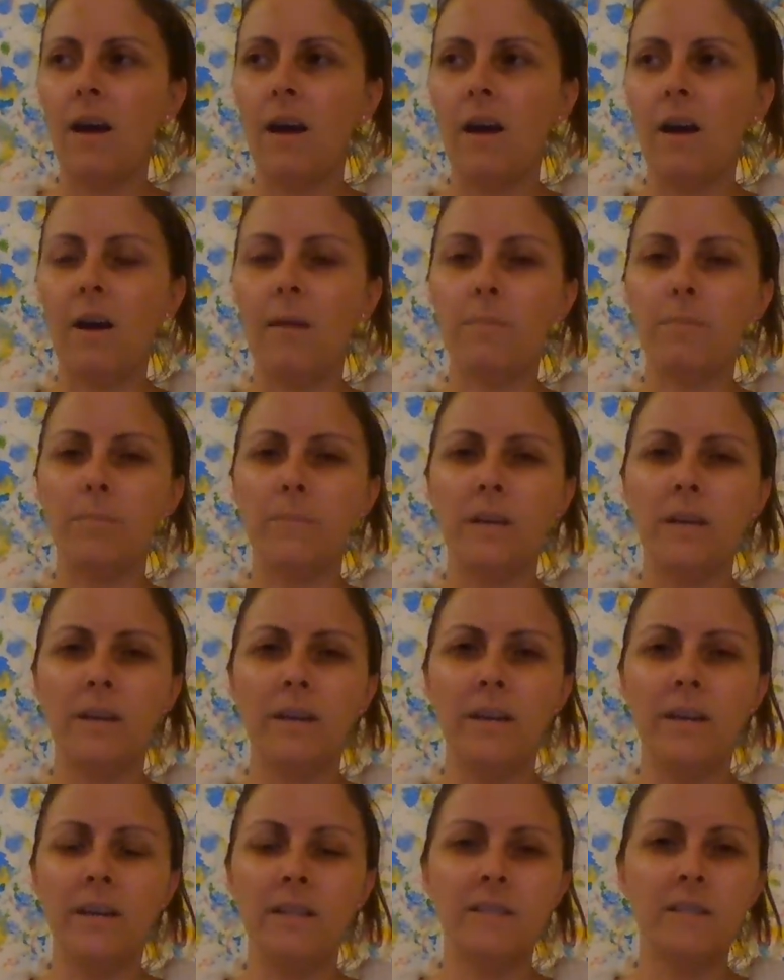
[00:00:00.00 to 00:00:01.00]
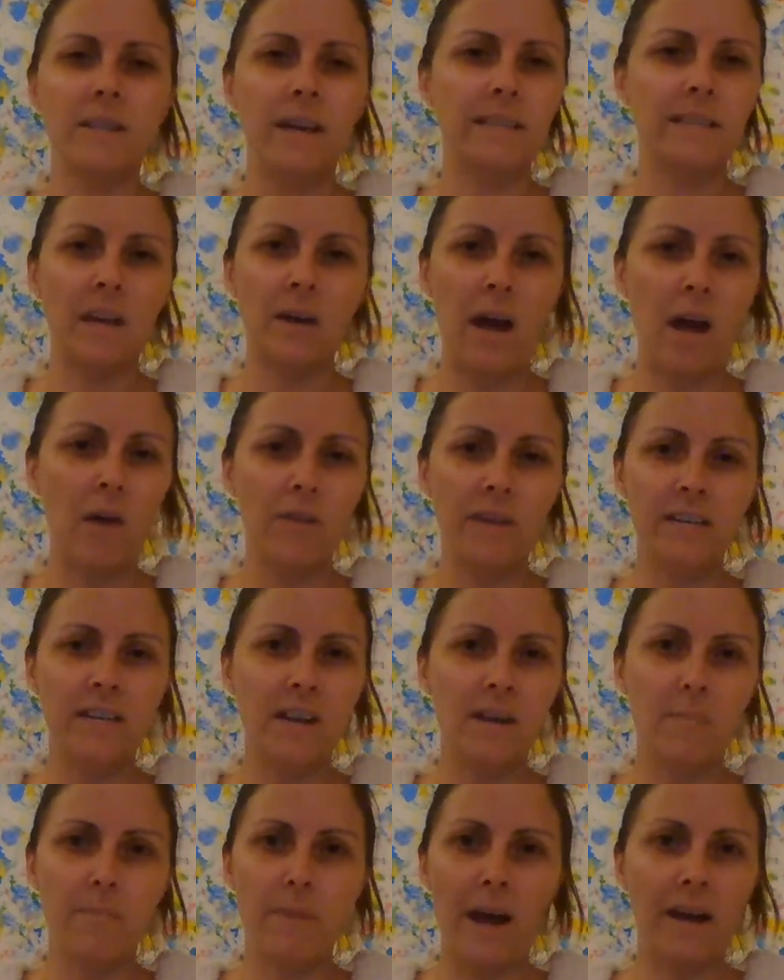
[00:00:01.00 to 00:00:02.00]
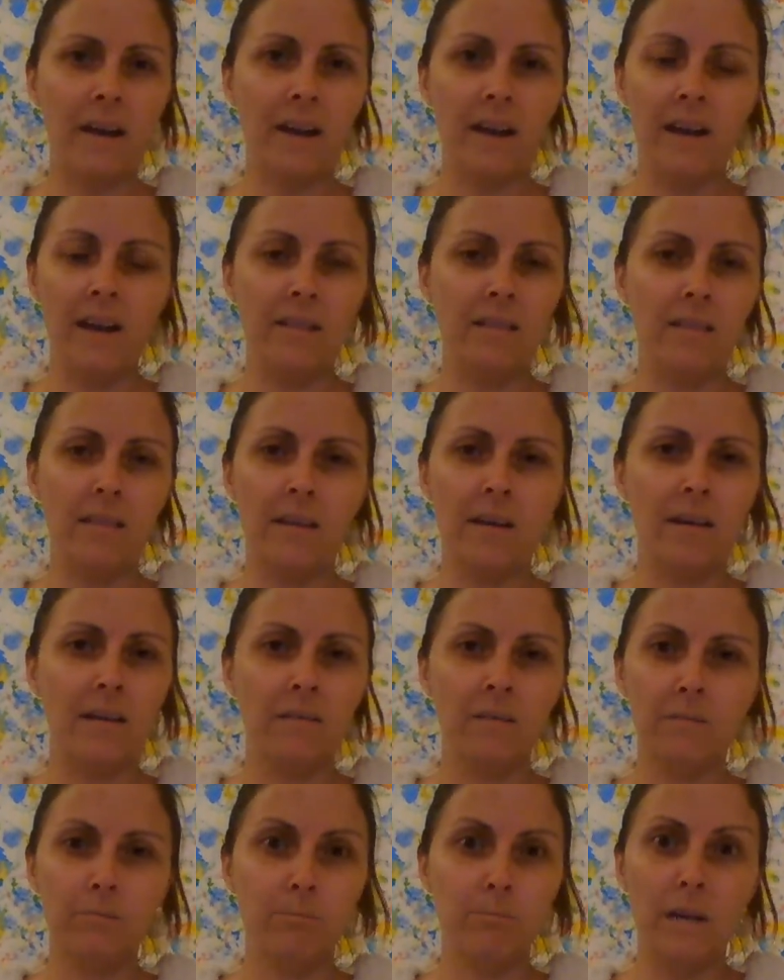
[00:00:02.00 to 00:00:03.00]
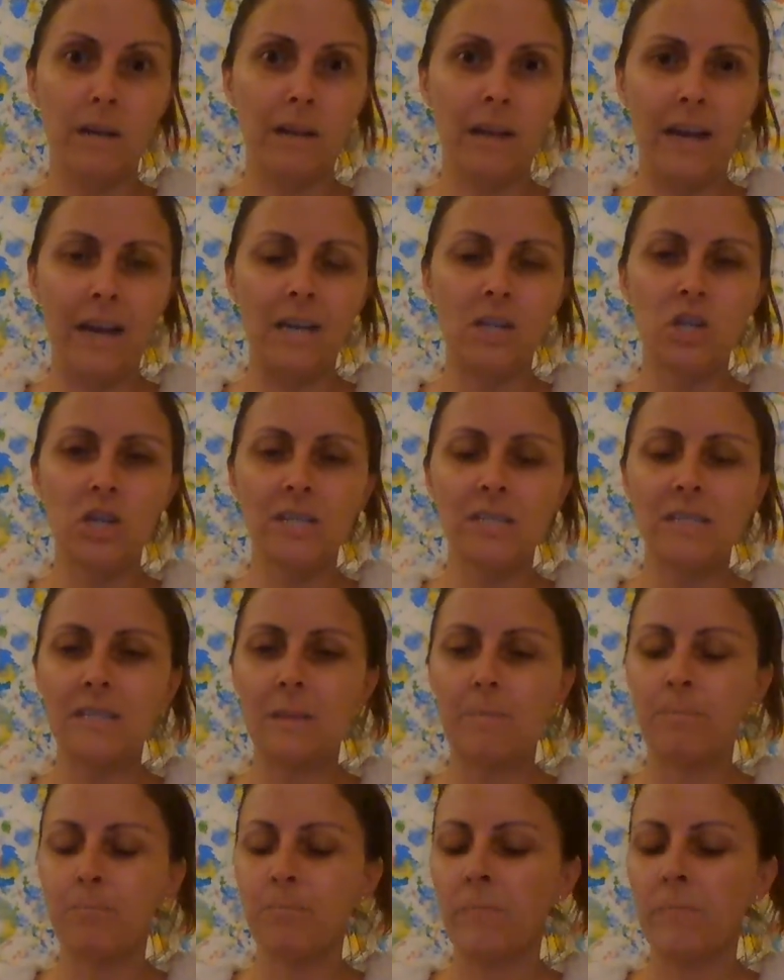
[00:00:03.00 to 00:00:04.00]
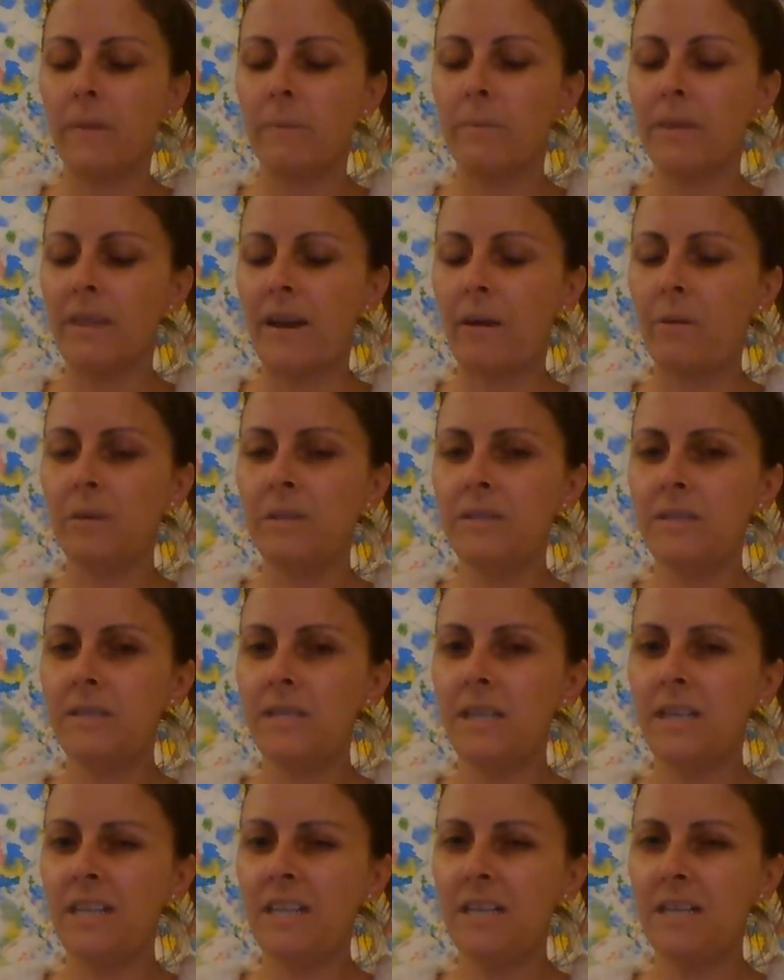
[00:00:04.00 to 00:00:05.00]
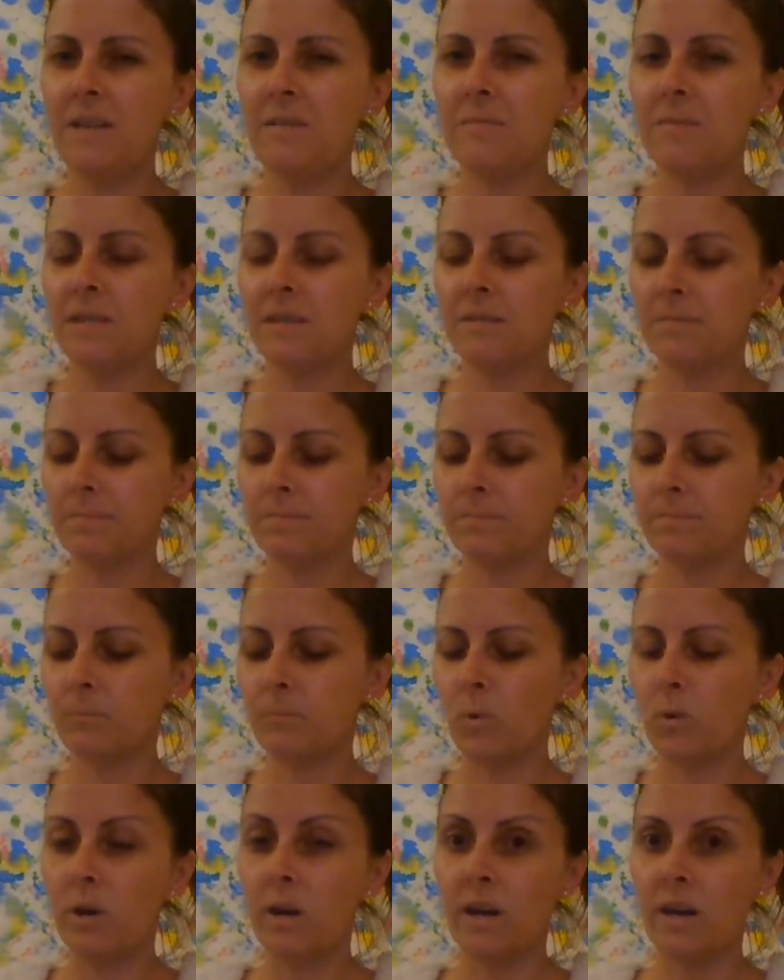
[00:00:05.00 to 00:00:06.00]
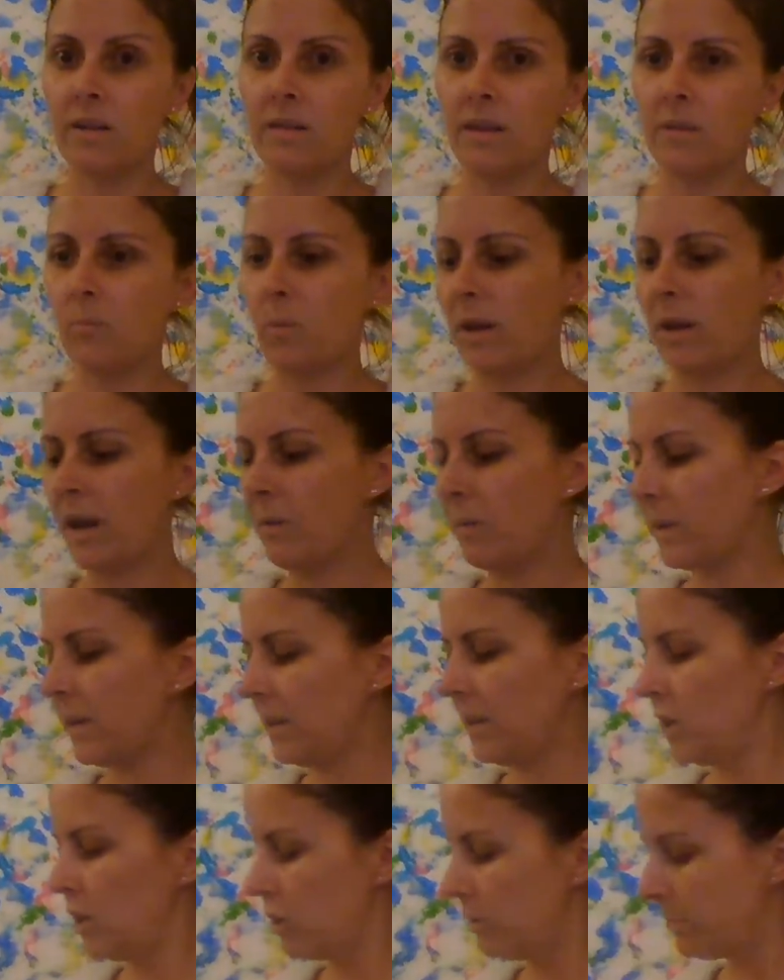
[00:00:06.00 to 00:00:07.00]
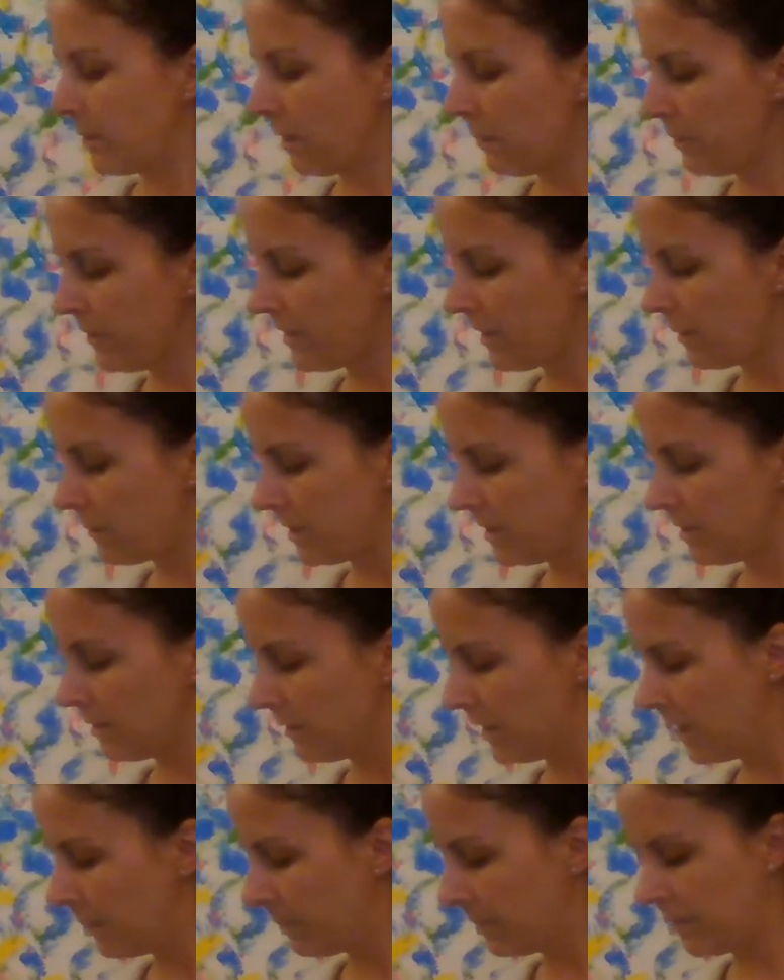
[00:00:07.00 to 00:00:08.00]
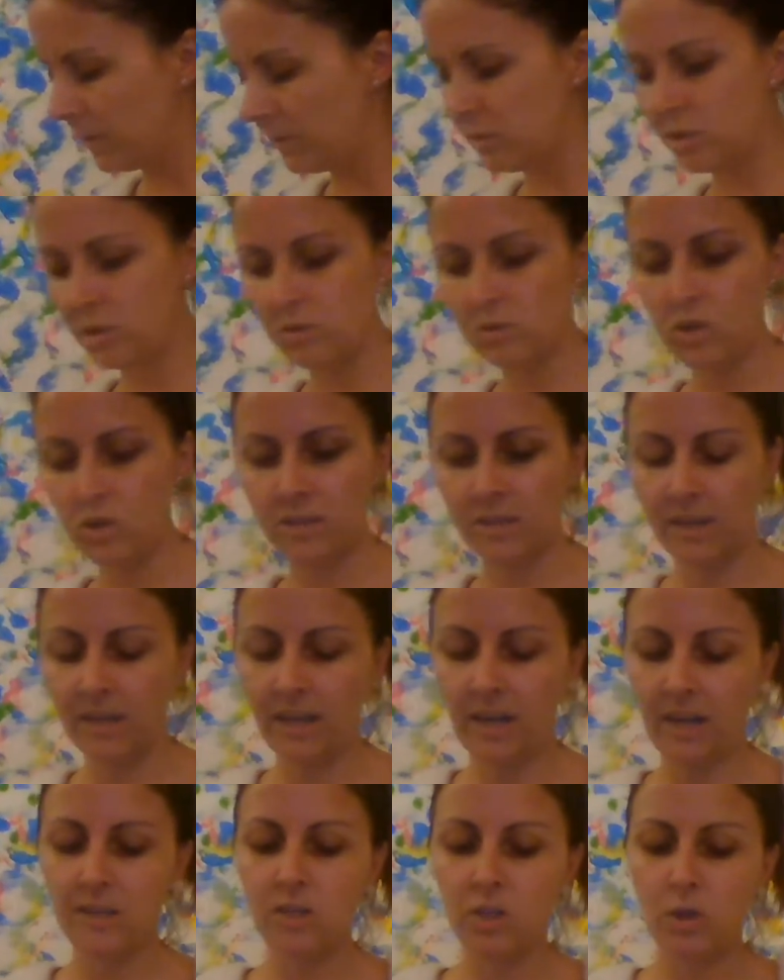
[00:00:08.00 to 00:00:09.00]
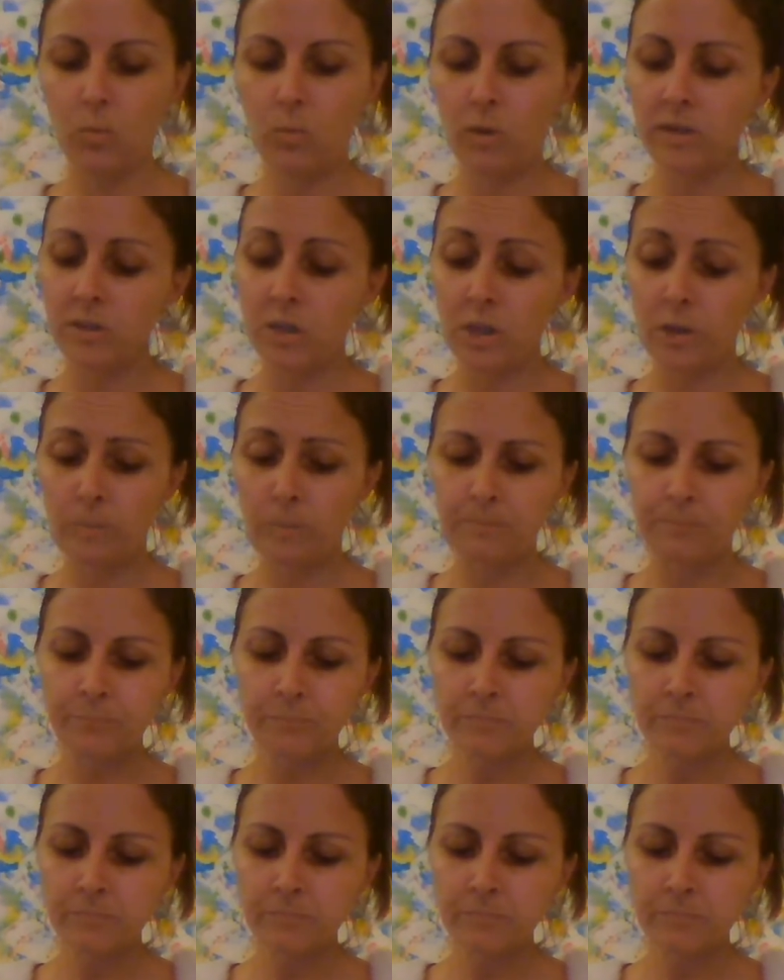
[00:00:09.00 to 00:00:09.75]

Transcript: And that's how they did it back in the Middle Ages. But that one seemed more than what I wanted to do, but I'll put that one in the link below too, just in case you want to.